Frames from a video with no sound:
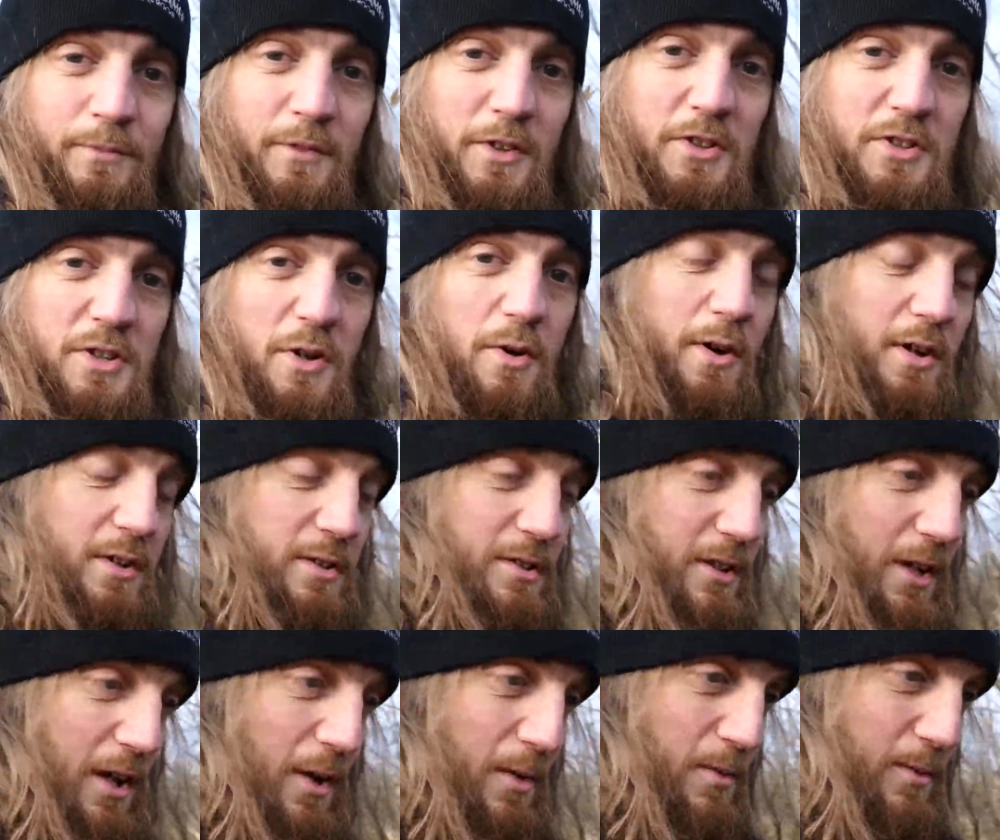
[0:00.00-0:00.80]
So I
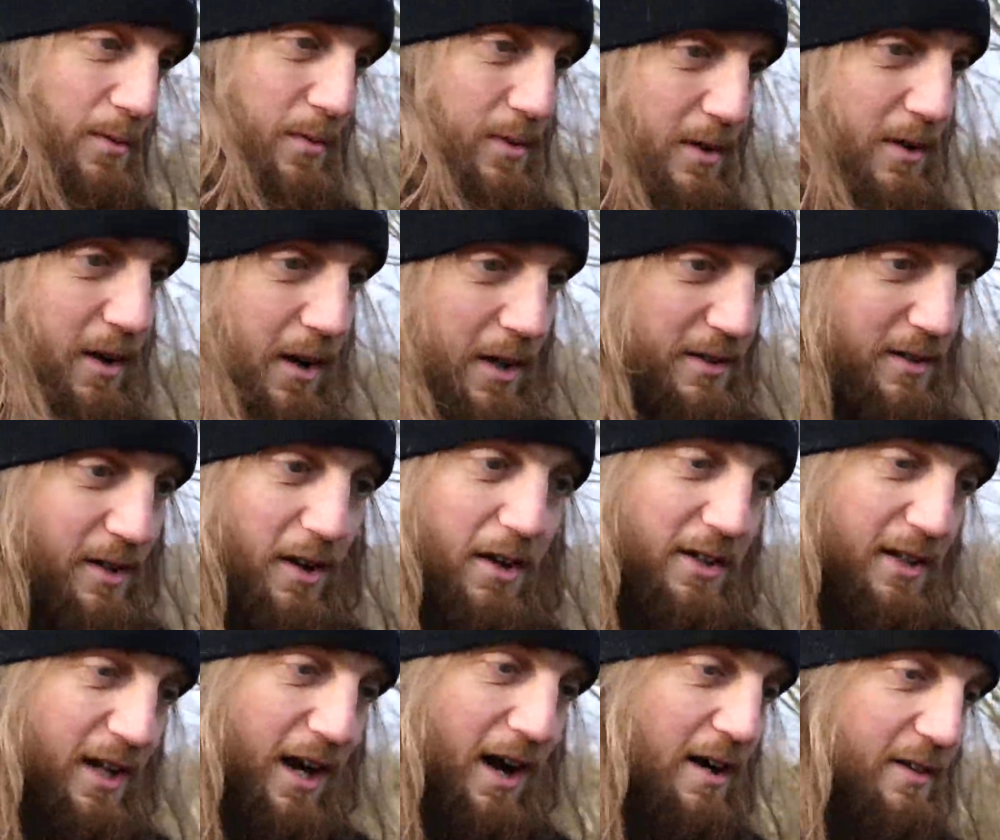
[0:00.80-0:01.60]

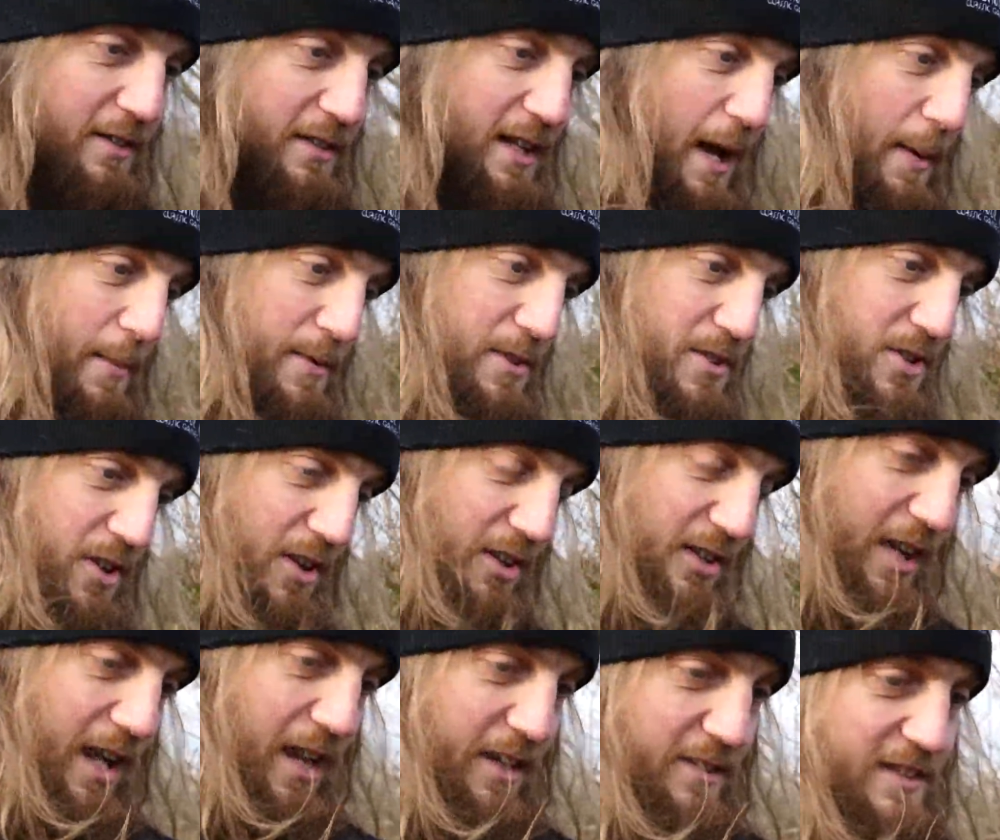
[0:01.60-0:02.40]
can't damage
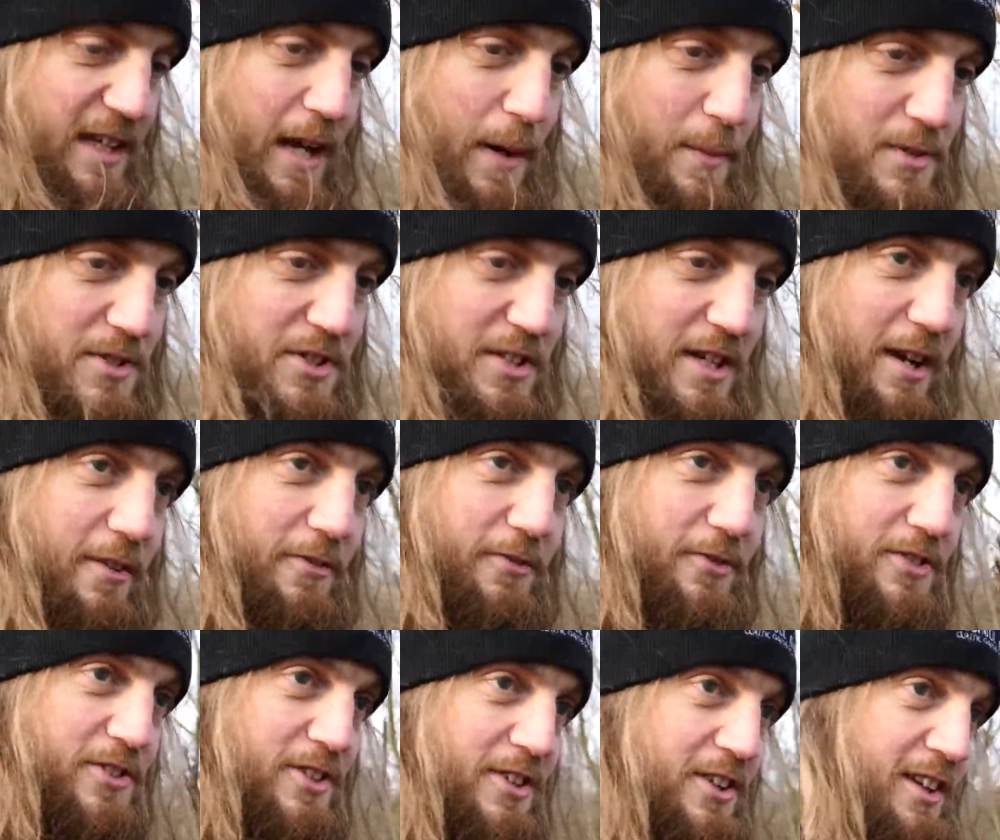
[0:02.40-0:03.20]

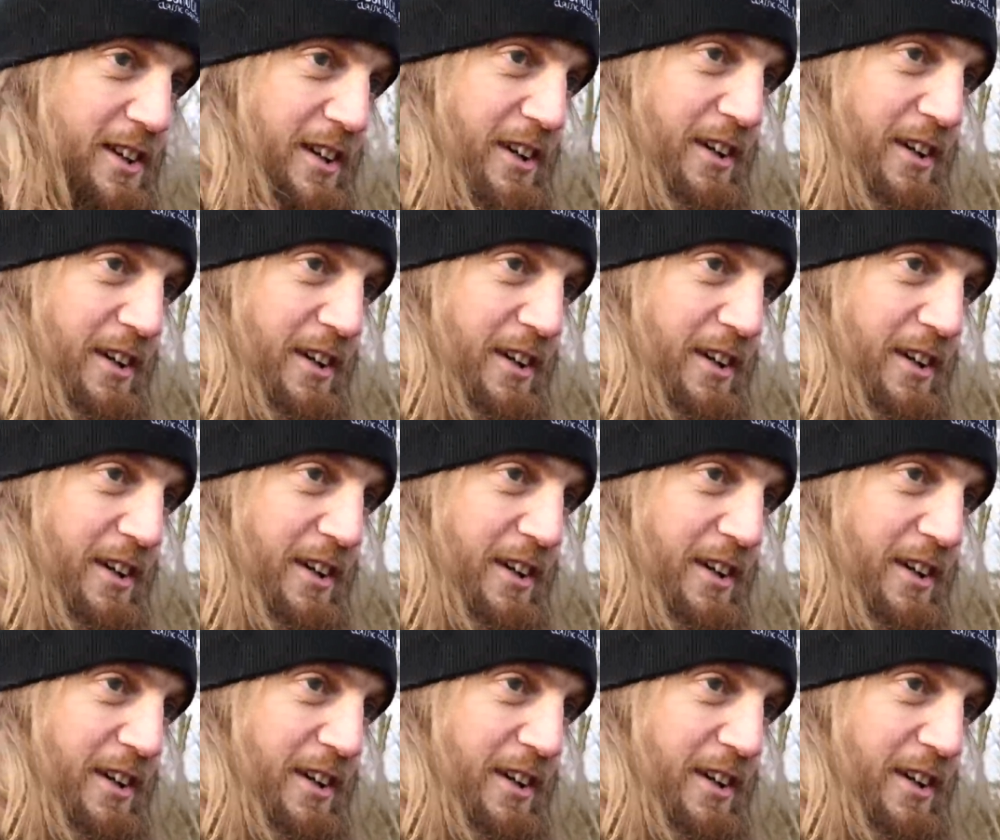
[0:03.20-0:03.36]
gifts.